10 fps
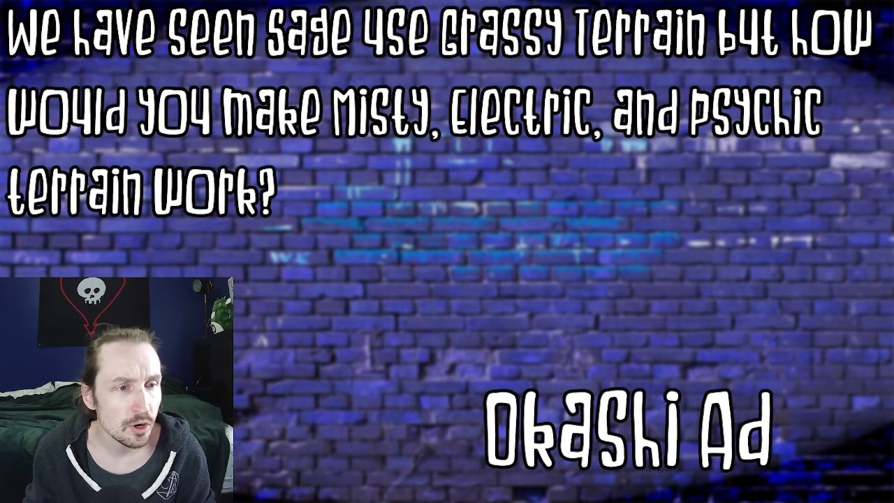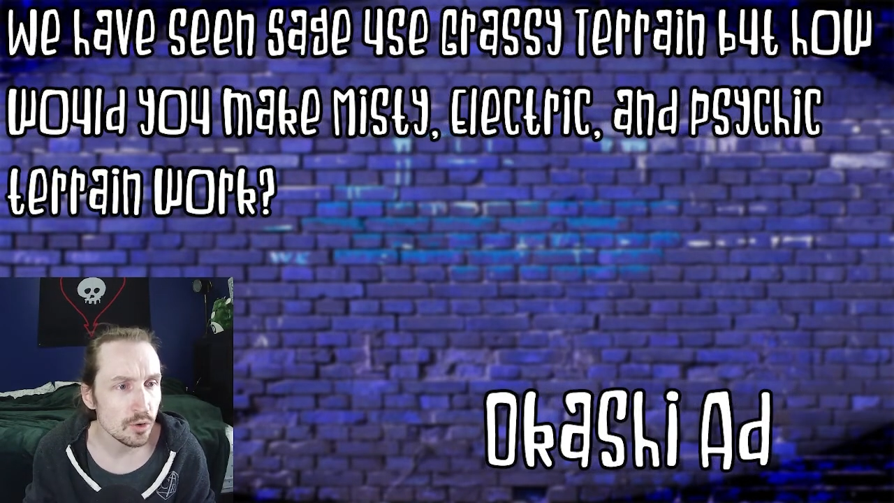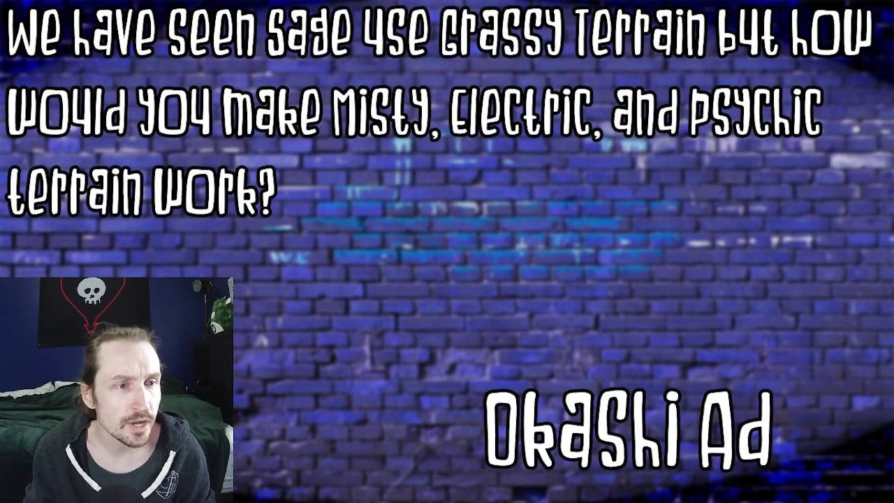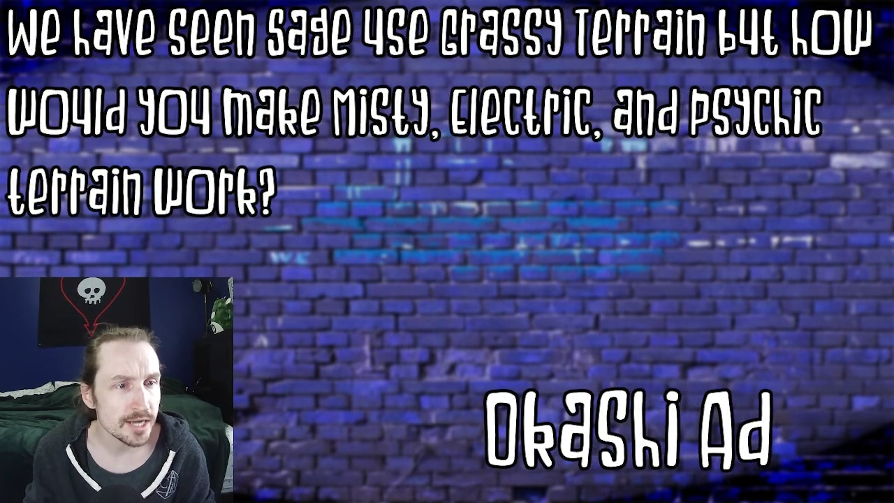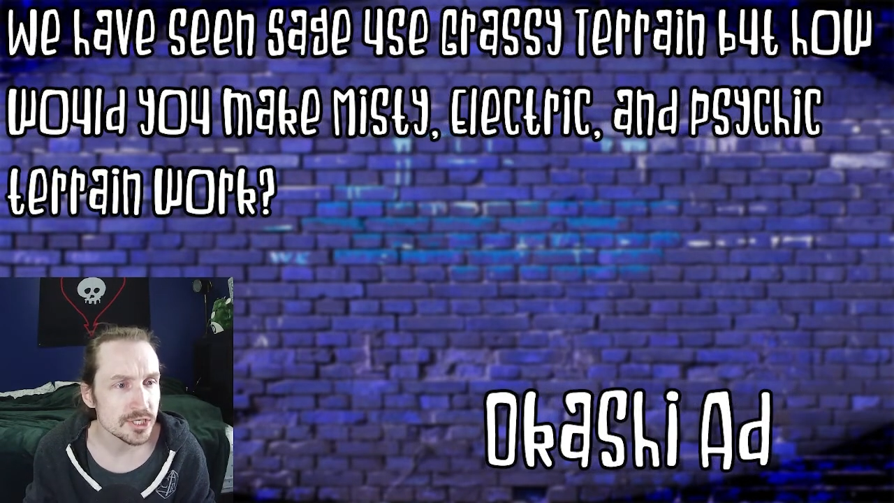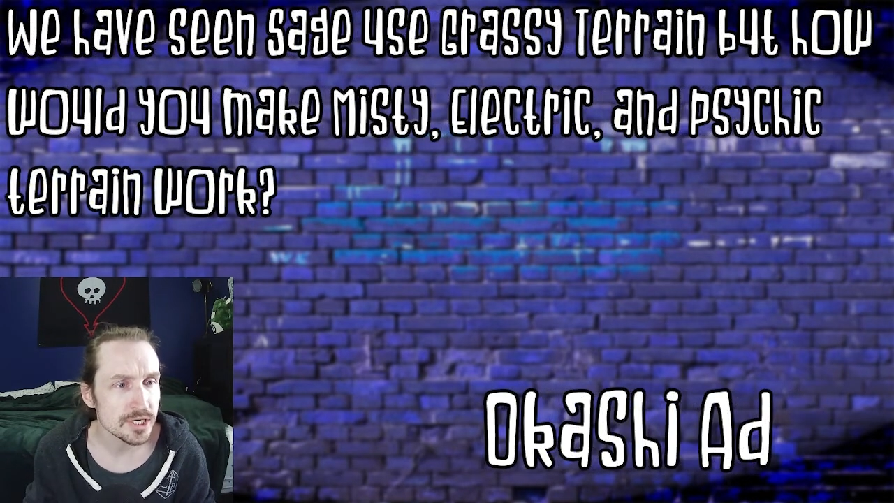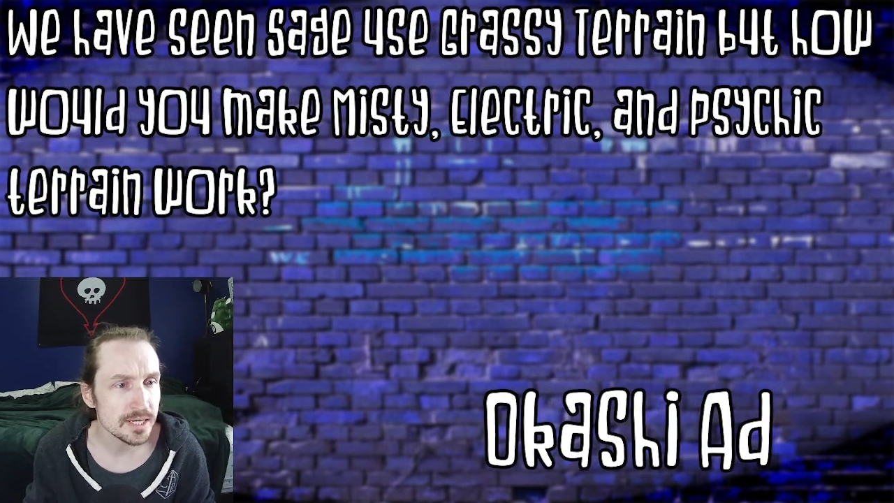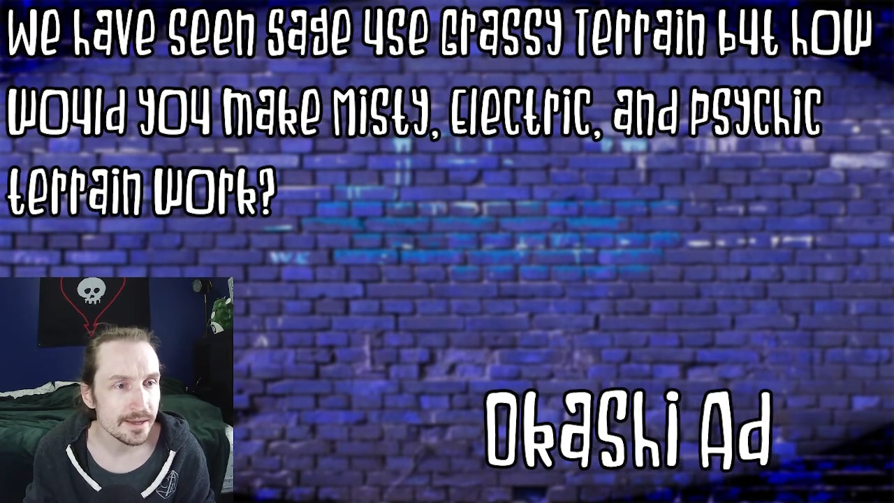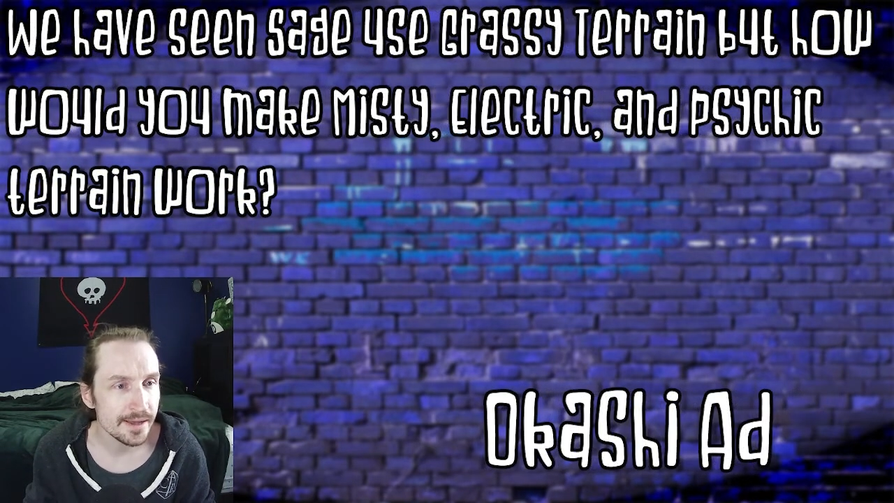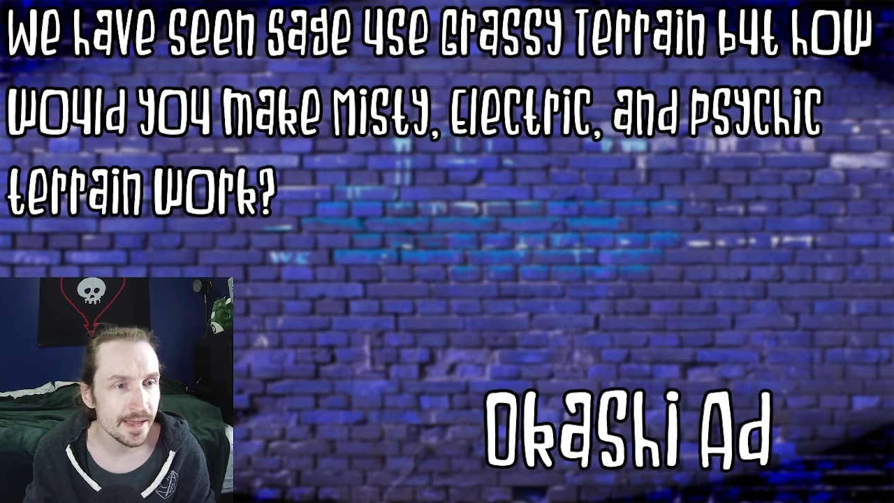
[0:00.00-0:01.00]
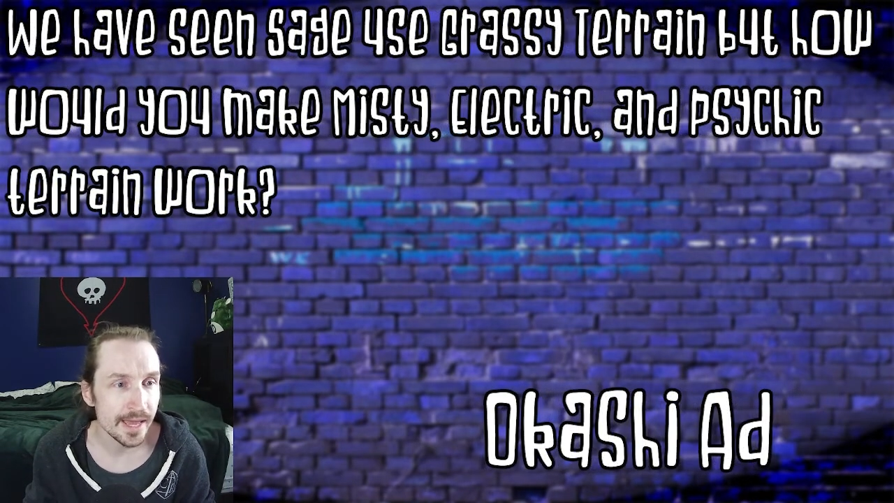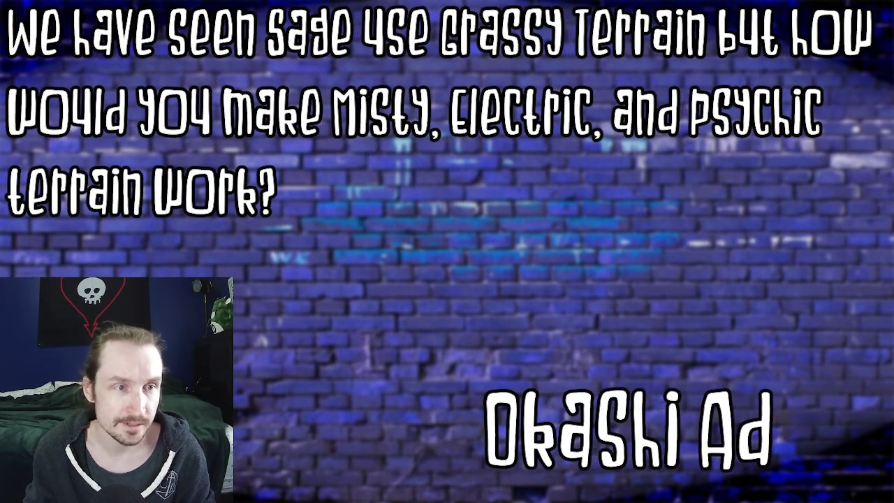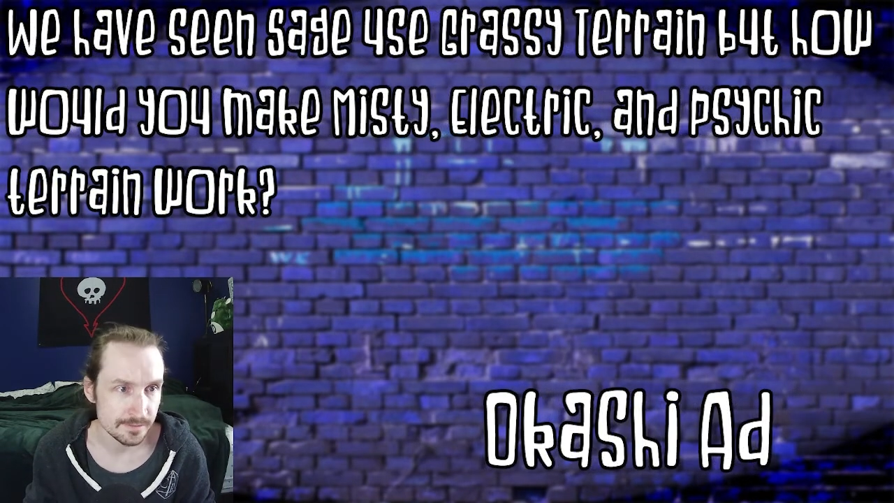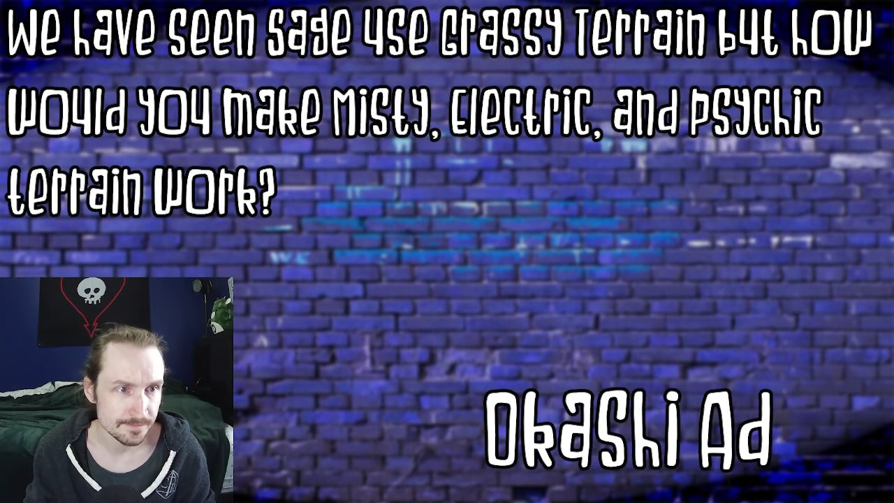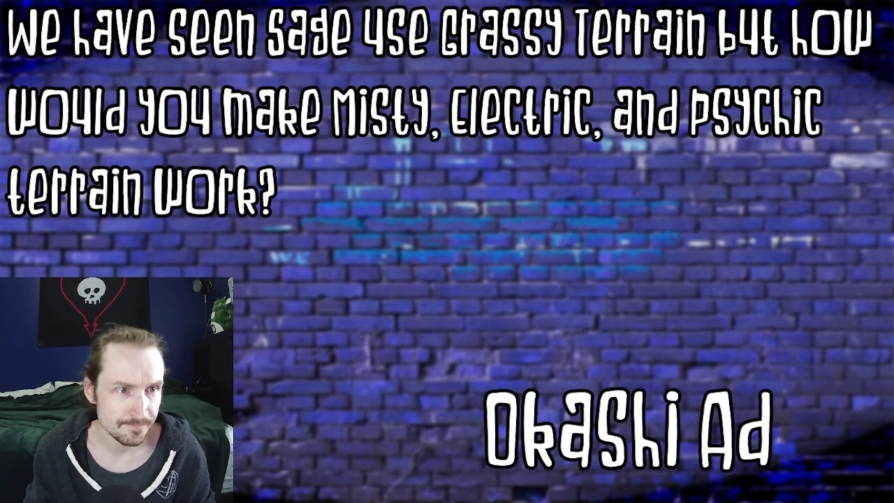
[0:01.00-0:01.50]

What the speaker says: Okashi Ad.